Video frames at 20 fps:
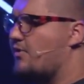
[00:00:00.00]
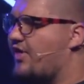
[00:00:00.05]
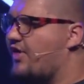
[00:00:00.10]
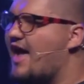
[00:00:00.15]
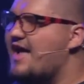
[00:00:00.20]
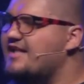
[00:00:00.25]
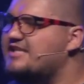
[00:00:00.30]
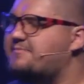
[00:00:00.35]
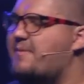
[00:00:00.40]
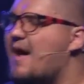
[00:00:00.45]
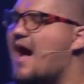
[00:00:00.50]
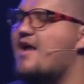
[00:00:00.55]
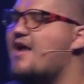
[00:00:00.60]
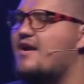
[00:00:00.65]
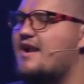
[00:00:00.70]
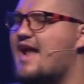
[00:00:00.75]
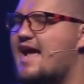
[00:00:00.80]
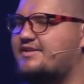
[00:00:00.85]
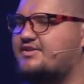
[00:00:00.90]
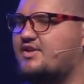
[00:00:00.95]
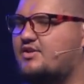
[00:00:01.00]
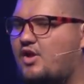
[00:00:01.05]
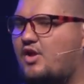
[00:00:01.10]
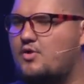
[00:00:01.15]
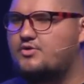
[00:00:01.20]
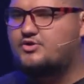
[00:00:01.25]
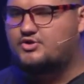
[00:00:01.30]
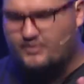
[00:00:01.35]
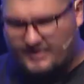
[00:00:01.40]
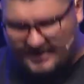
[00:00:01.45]
heads bowed and eyes
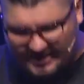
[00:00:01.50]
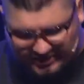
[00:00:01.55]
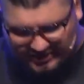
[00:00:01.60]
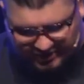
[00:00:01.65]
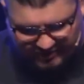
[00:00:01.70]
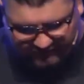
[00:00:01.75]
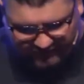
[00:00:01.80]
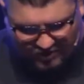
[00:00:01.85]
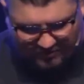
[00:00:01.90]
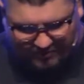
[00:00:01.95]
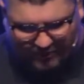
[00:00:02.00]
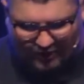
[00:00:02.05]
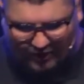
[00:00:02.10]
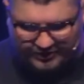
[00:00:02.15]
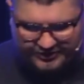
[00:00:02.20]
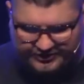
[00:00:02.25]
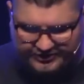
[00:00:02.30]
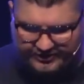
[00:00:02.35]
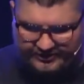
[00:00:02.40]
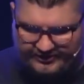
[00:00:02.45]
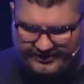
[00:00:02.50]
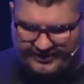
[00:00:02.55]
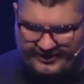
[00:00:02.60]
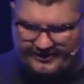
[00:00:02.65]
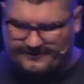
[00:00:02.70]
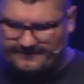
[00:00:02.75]
closed to each of you personally.